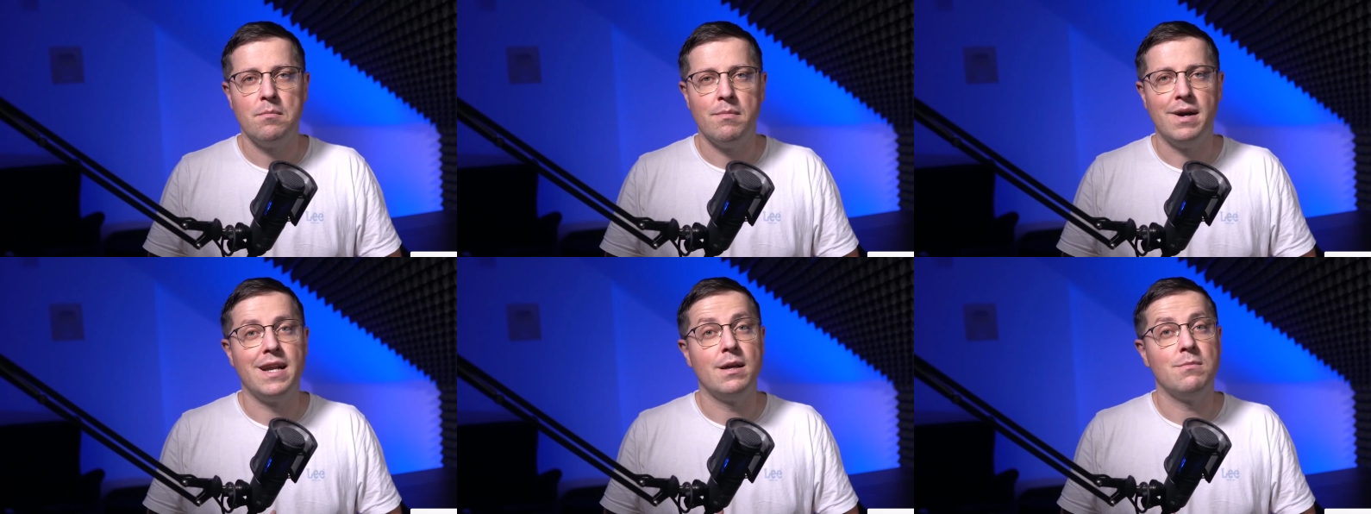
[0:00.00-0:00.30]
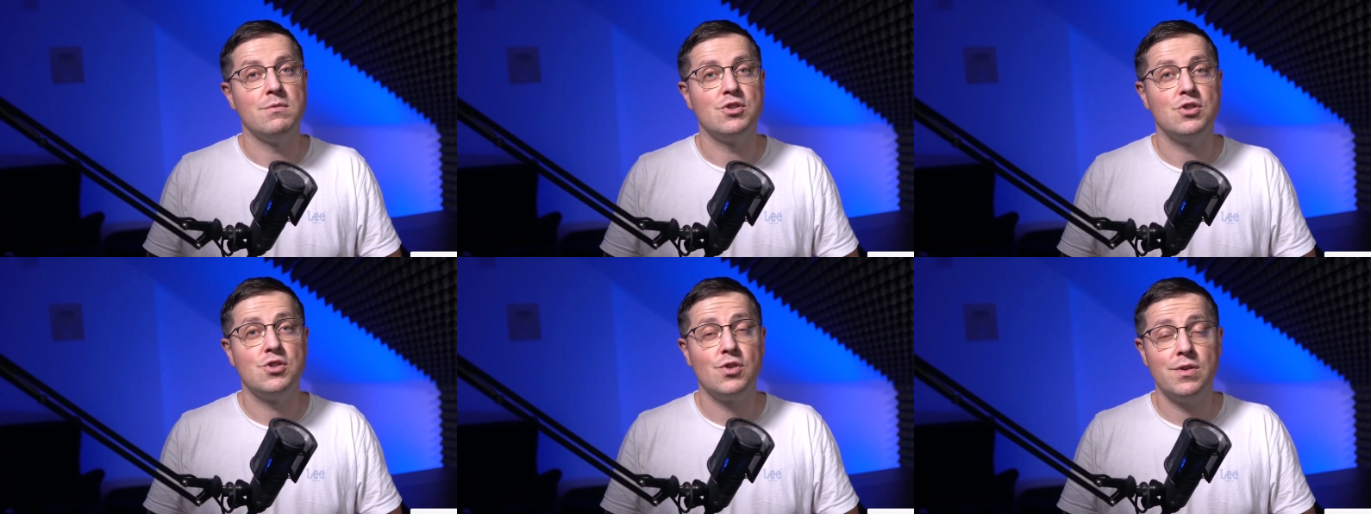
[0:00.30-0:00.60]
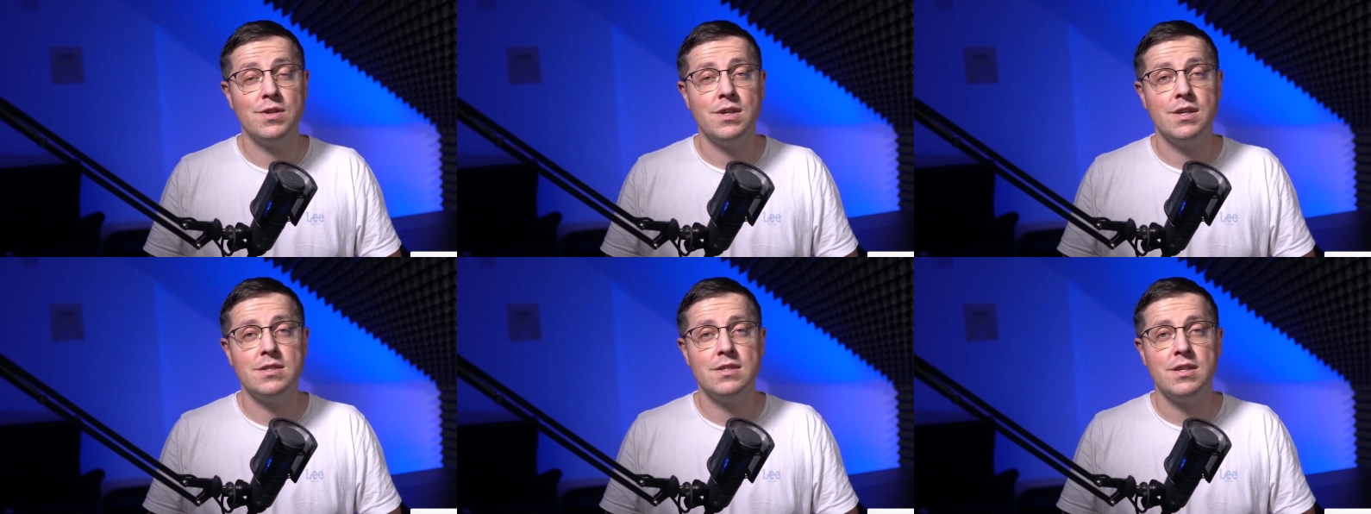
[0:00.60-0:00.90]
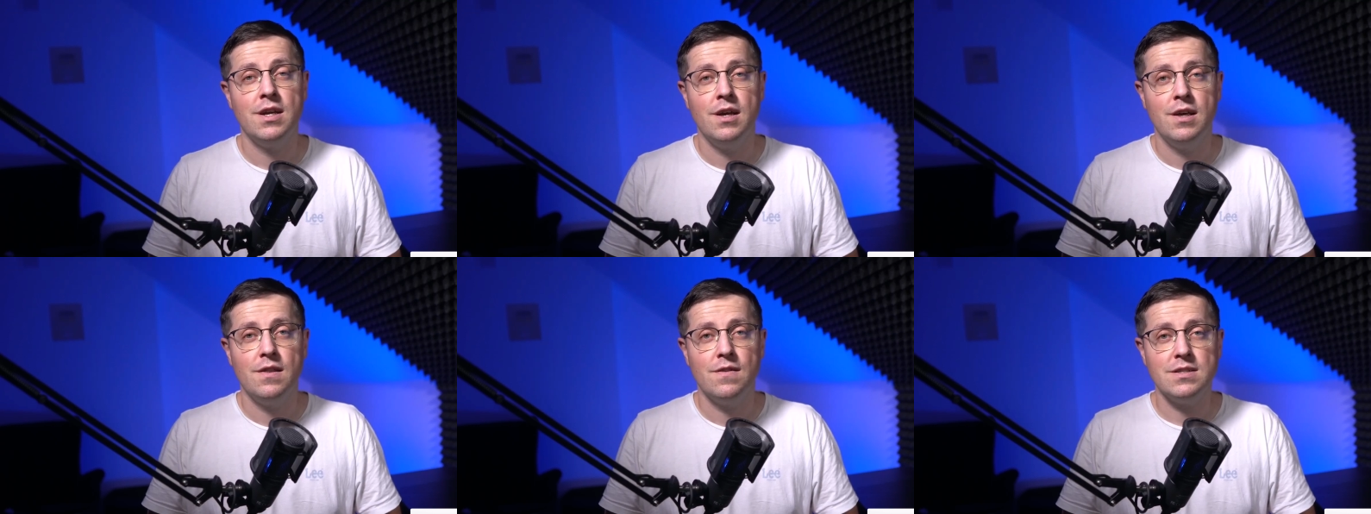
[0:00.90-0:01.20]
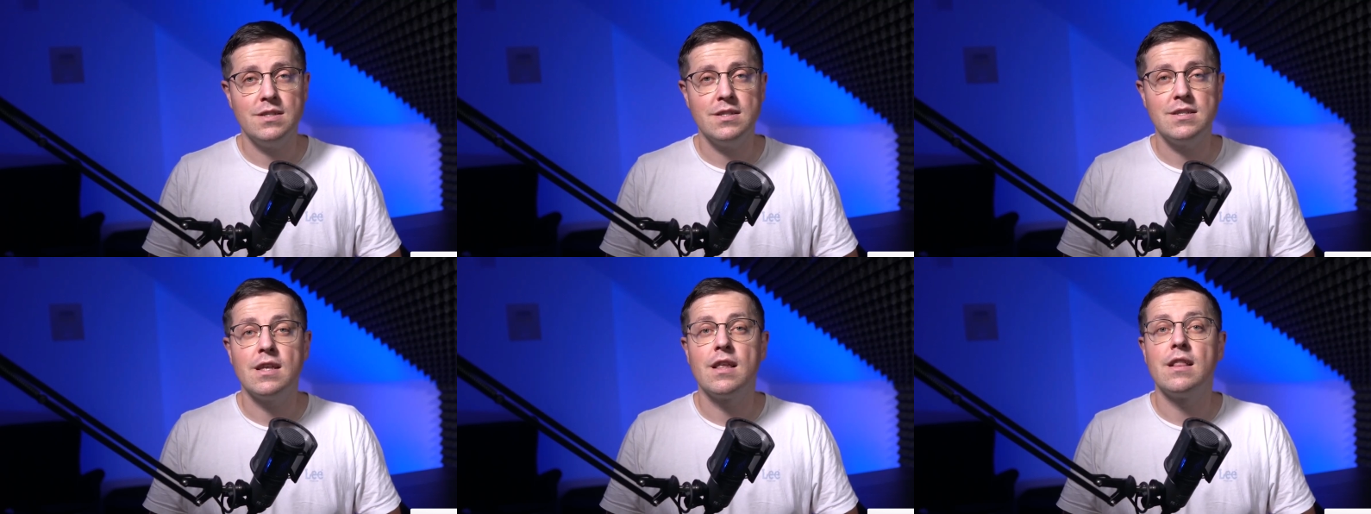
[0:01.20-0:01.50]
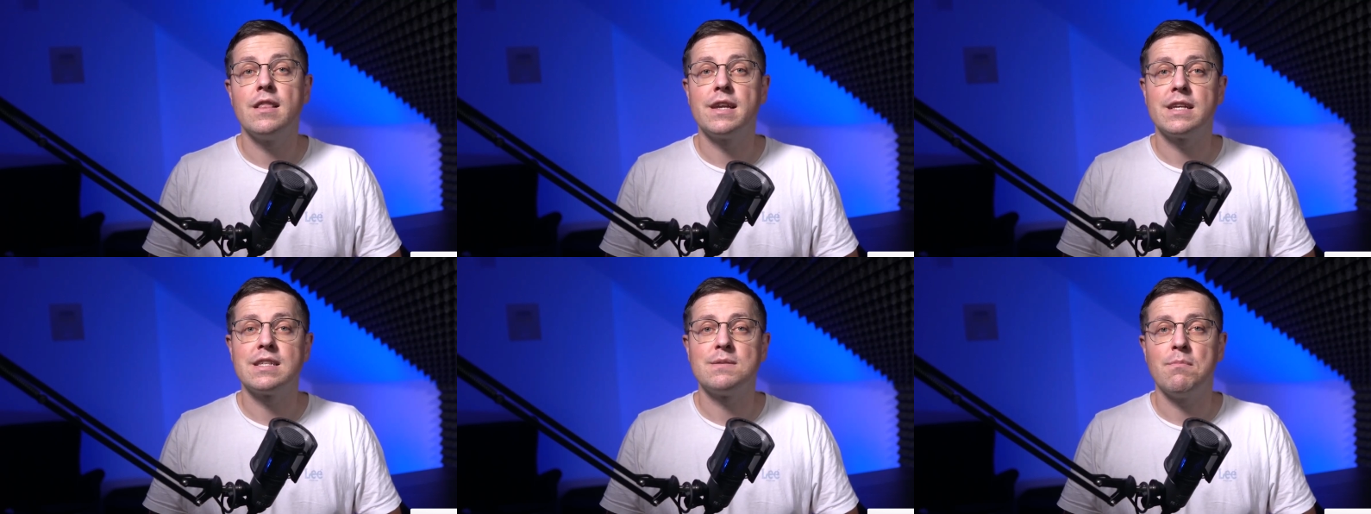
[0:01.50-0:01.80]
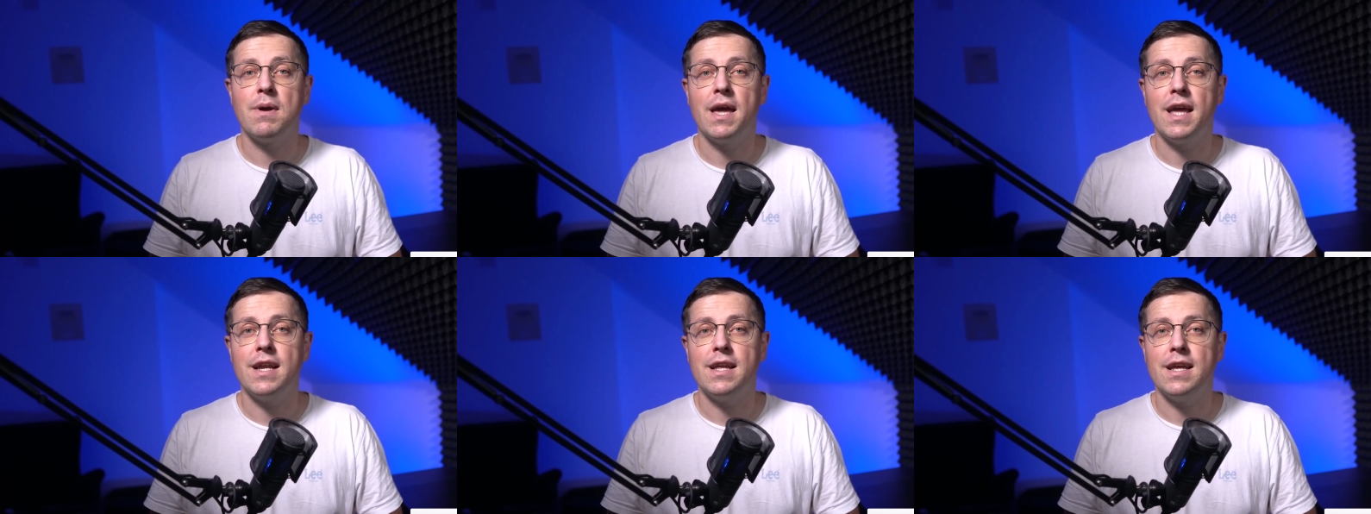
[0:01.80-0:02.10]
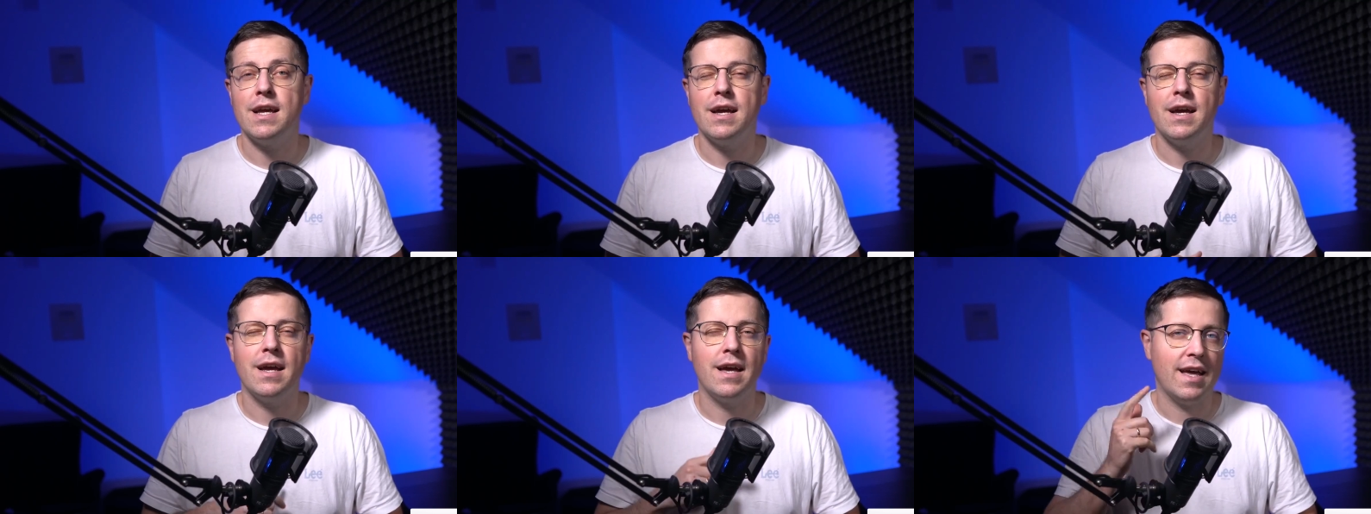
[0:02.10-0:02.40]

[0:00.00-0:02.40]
name is Julius, this is Analytics Mania,